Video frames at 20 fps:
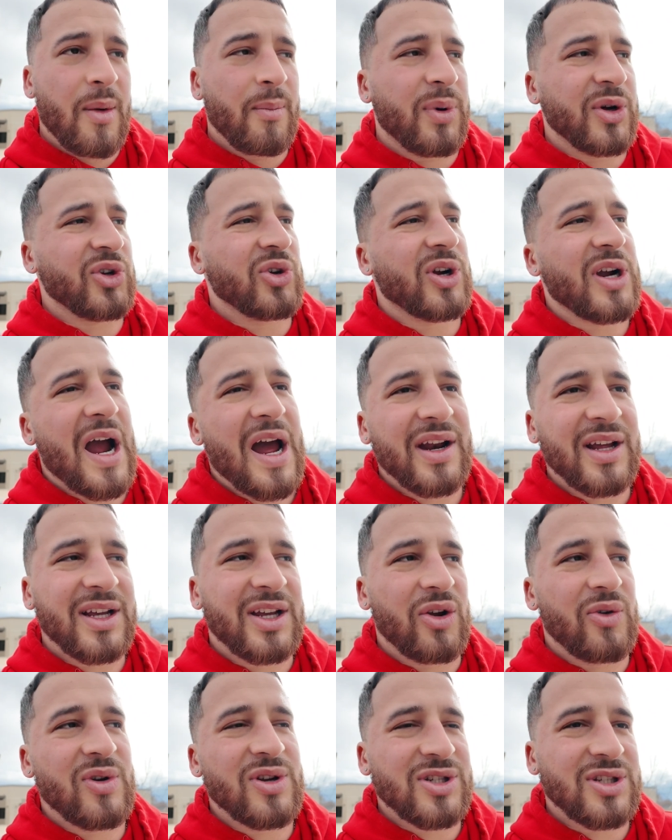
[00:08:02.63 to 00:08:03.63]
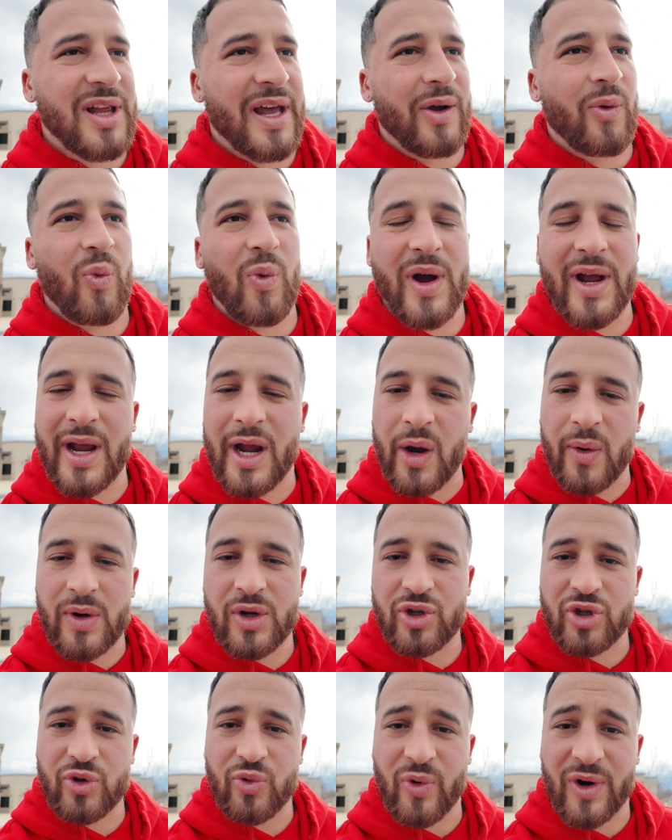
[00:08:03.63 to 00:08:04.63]
but you're kind of curious, like, what
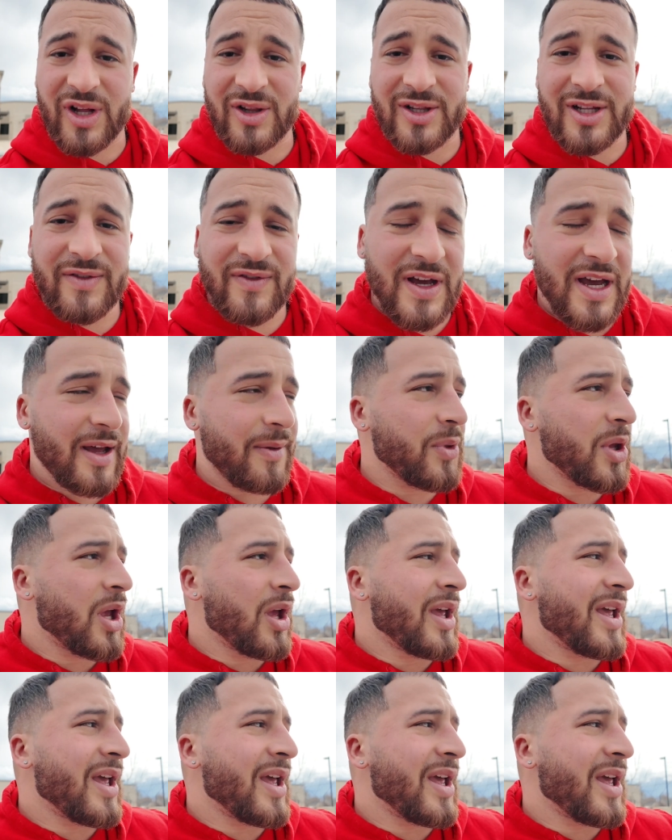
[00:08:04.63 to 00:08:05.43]
area do you want to live at?